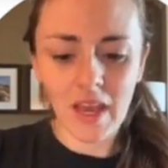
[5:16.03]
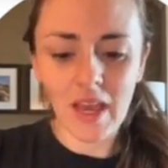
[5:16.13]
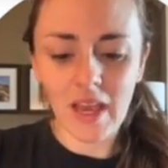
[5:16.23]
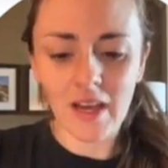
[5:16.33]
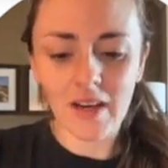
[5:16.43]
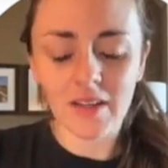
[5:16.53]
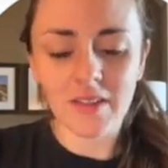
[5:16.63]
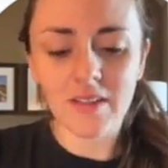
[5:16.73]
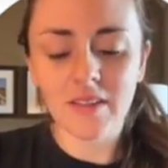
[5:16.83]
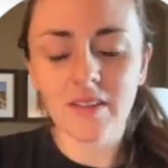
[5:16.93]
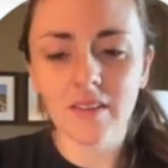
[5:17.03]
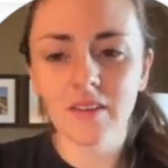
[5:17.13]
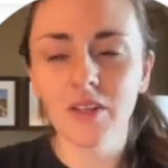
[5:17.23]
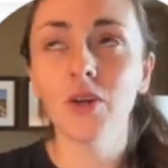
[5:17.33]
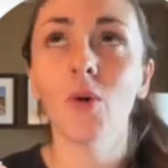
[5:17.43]
And,
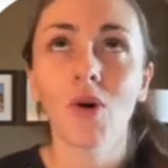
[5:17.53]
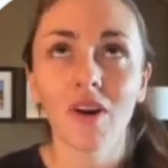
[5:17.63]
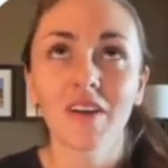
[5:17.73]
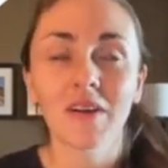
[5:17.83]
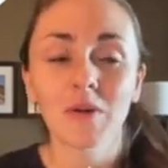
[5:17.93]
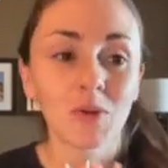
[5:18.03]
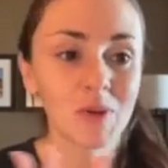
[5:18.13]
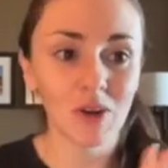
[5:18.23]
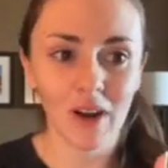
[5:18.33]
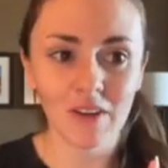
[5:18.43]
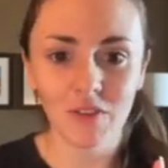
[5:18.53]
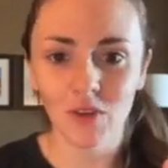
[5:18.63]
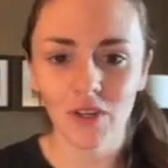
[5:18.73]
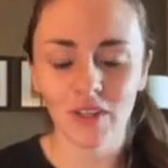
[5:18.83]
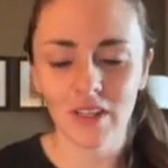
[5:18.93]
or it would be great if you
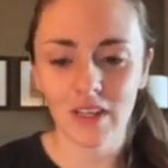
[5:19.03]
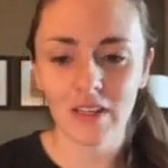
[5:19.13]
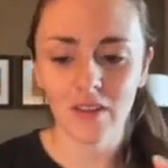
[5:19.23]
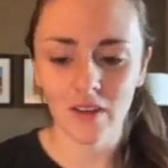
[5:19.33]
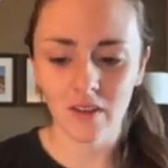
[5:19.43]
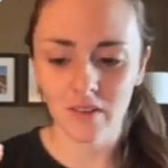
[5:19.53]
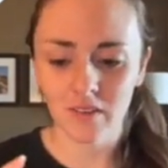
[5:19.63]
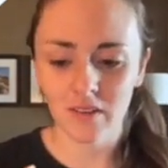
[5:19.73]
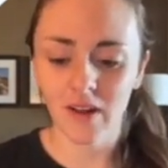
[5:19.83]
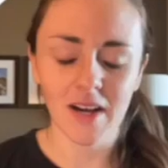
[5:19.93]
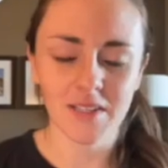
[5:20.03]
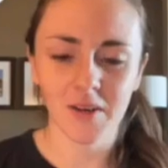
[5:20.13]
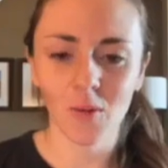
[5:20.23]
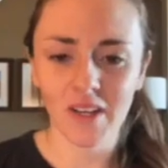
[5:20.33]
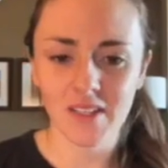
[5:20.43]
could, in the
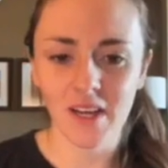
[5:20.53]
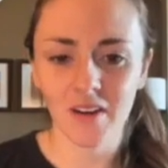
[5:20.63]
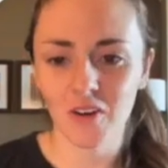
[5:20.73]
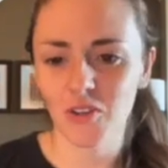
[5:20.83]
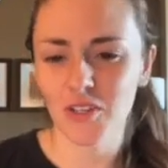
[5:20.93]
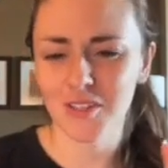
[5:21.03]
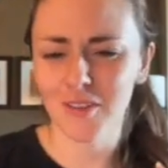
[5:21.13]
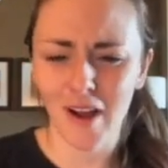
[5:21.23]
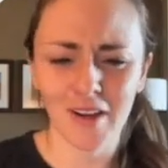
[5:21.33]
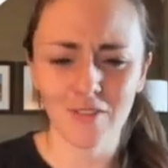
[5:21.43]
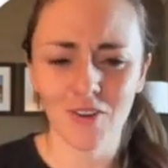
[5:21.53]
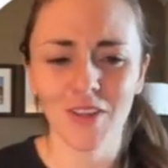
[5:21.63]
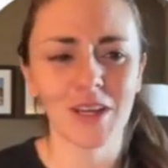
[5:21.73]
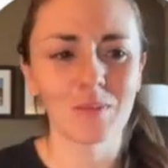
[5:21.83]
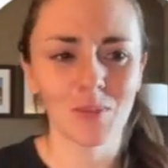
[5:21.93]
classic Wix editor, just lock
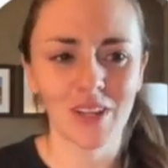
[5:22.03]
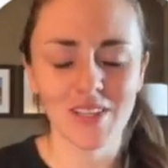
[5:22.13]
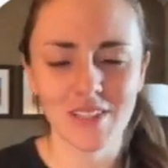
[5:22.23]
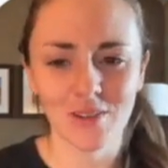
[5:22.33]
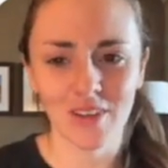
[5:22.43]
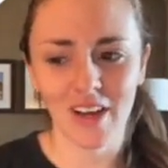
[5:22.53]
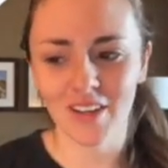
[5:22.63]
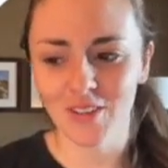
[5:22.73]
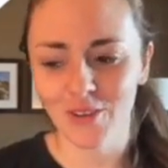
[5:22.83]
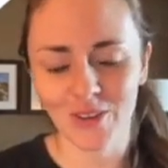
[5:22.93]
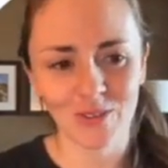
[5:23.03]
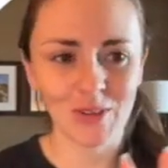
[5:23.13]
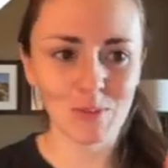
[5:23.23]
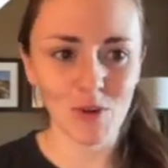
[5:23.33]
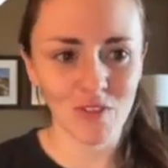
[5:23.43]
everything in place so that you couldn't really
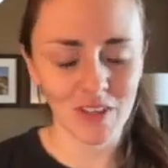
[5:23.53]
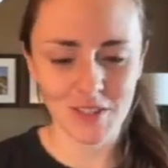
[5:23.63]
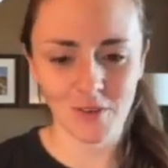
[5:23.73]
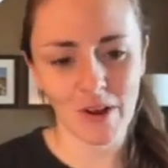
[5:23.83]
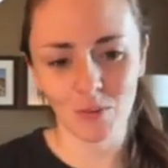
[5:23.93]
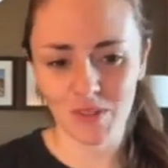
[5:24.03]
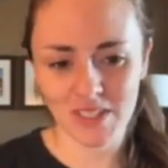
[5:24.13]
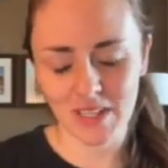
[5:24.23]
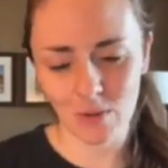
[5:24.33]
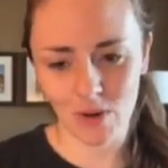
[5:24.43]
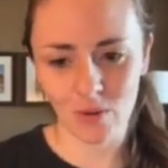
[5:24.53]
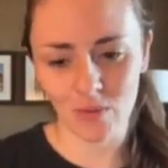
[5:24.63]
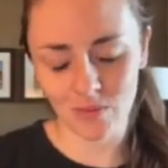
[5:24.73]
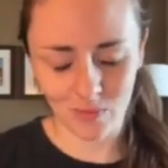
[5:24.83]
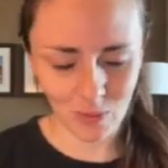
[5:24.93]
move things around once they were
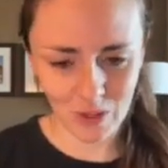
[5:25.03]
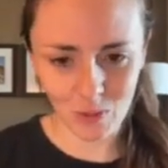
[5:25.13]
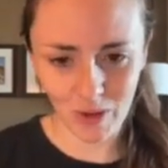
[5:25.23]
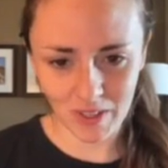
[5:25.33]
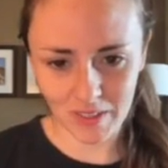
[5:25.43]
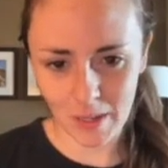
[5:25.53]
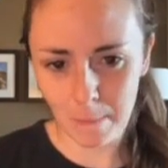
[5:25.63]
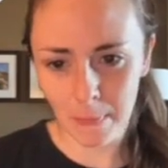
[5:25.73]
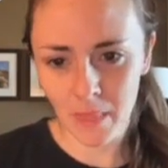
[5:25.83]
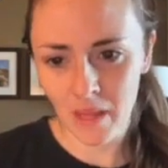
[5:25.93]
where you wanted them.